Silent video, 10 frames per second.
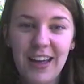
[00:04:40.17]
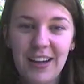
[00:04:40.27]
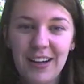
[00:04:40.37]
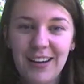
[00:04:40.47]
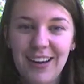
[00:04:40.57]

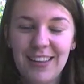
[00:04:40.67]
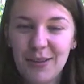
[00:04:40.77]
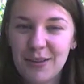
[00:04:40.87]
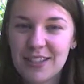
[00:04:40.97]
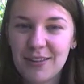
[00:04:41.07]
And I think
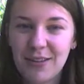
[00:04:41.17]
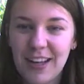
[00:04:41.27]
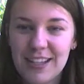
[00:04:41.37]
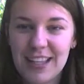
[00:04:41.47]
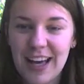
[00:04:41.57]
once I
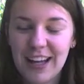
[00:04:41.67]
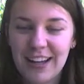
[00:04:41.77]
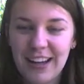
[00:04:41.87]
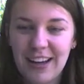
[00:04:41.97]
realized that,